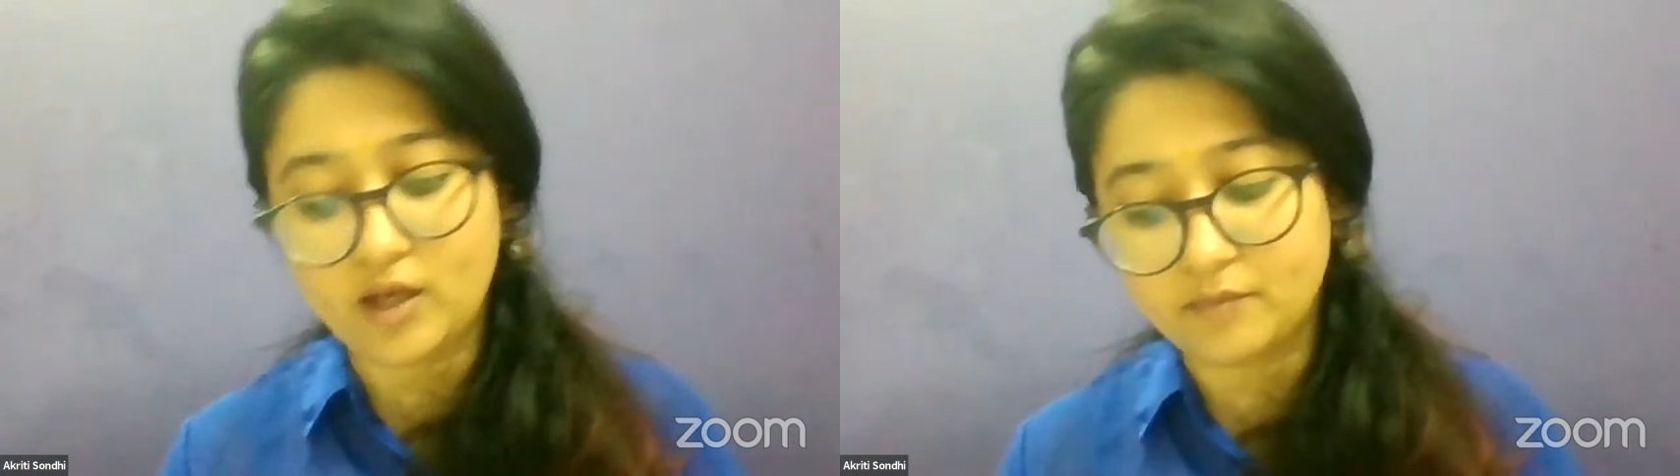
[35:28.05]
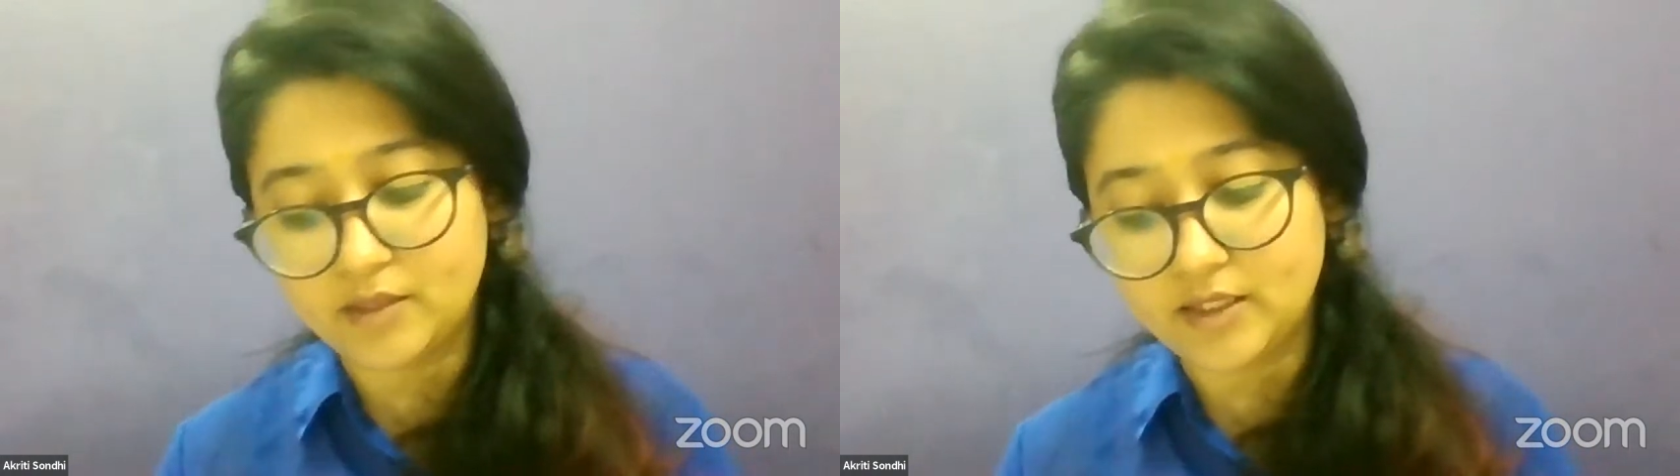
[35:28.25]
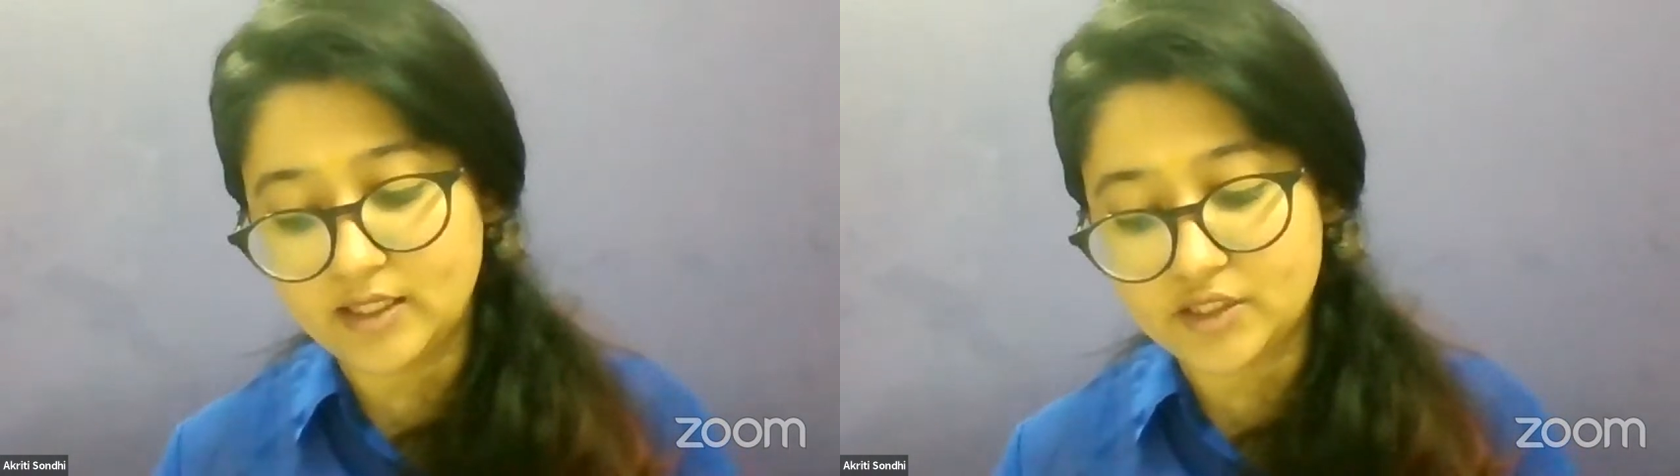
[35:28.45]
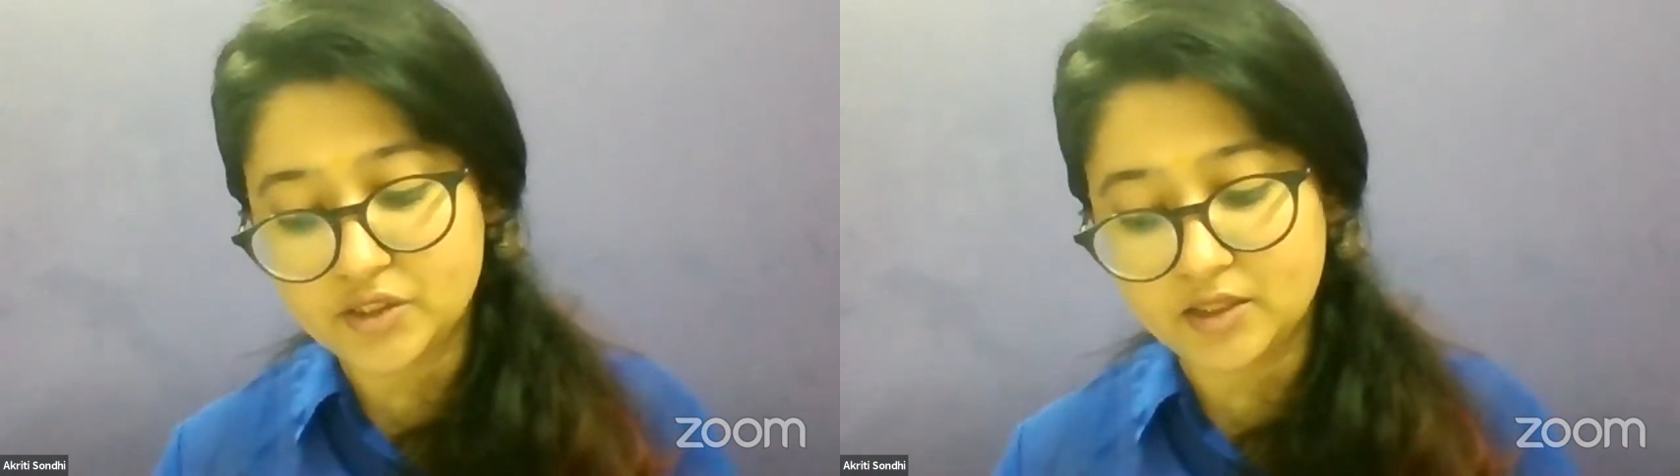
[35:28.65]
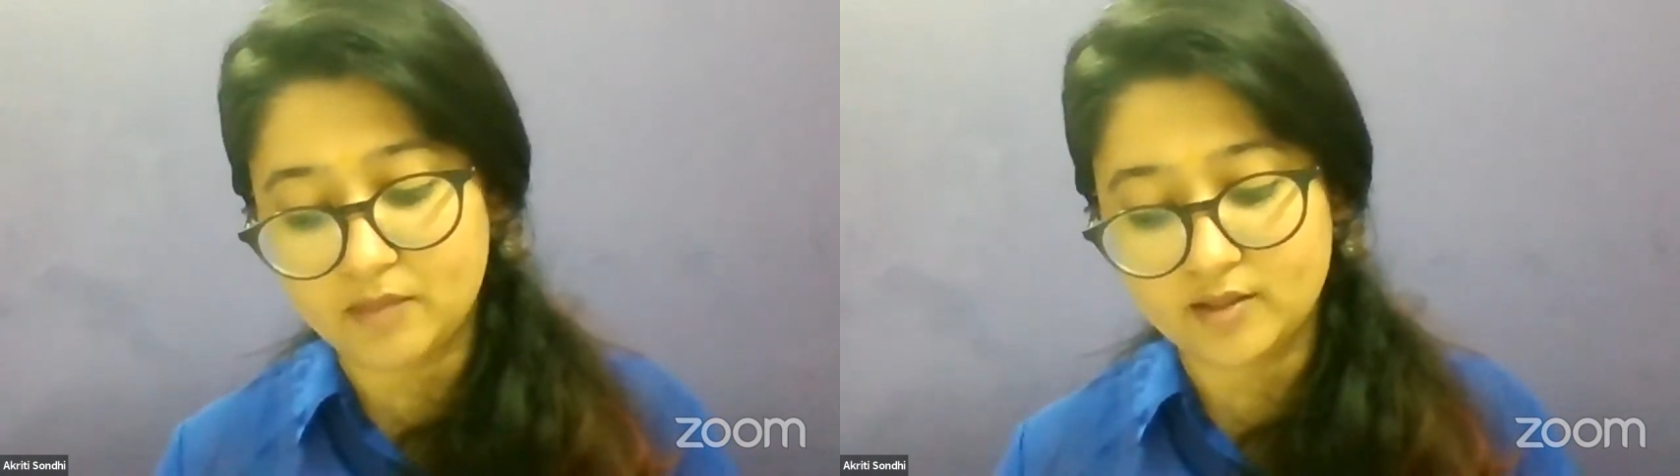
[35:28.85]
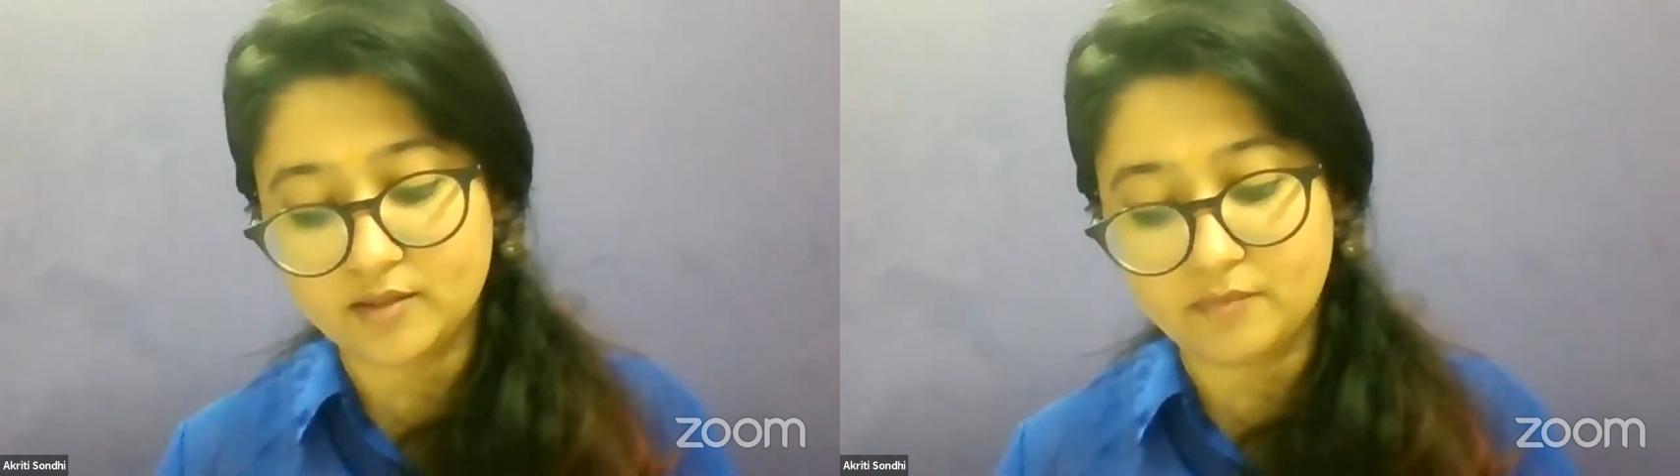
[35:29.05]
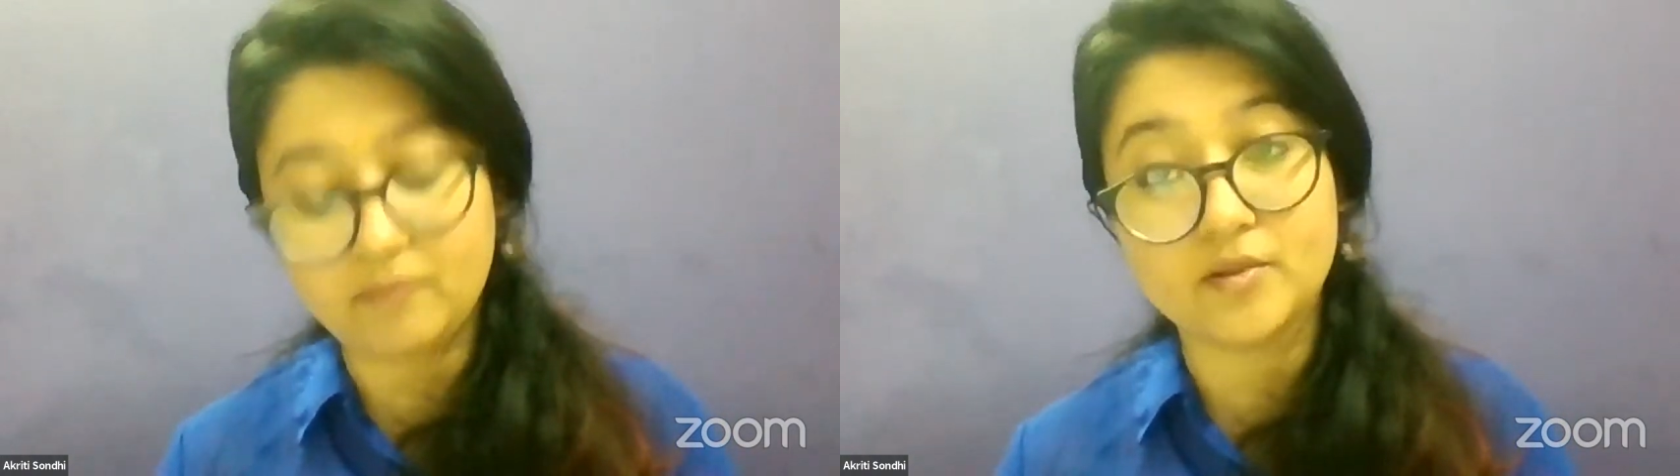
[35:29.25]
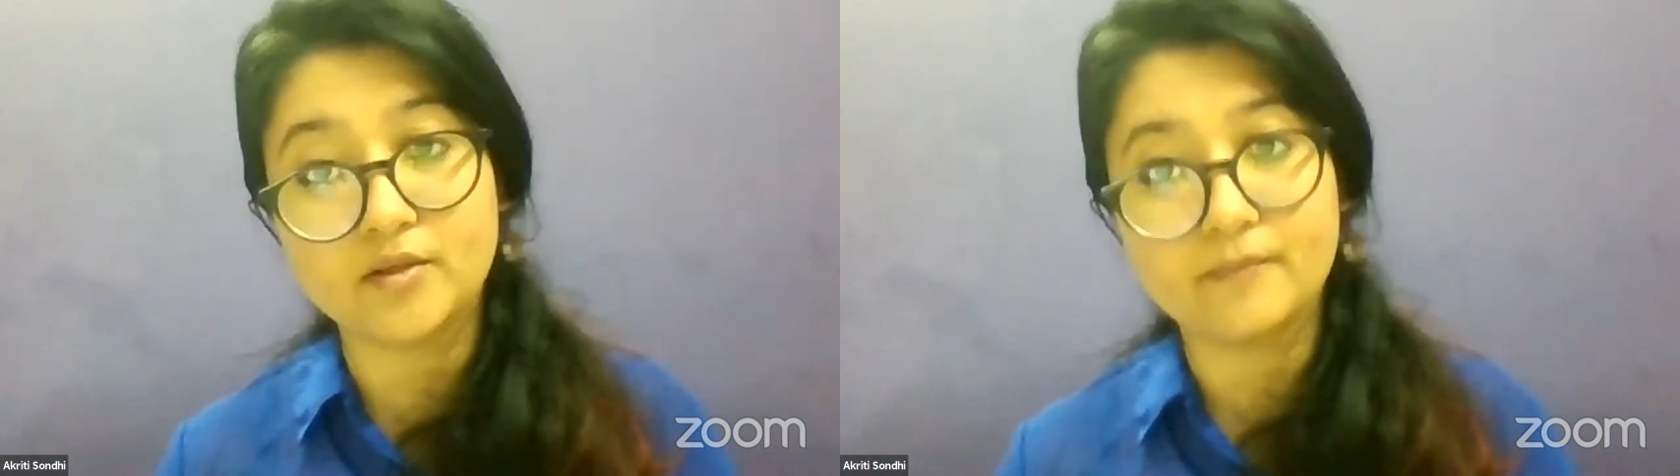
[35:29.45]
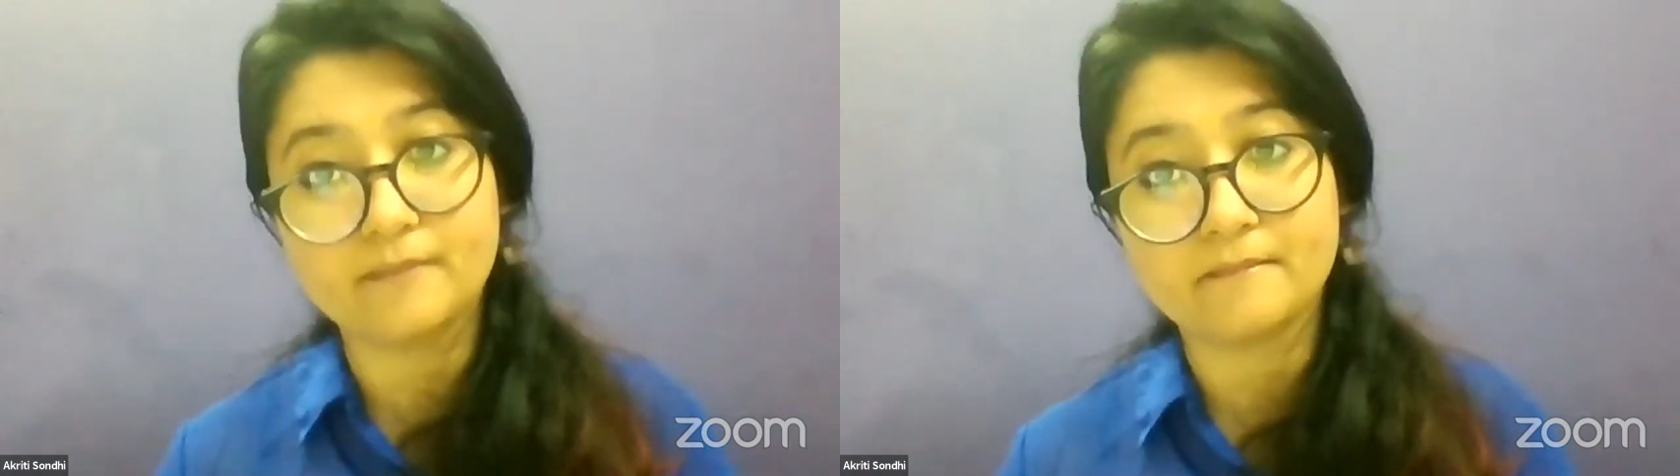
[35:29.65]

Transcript: communication among the members.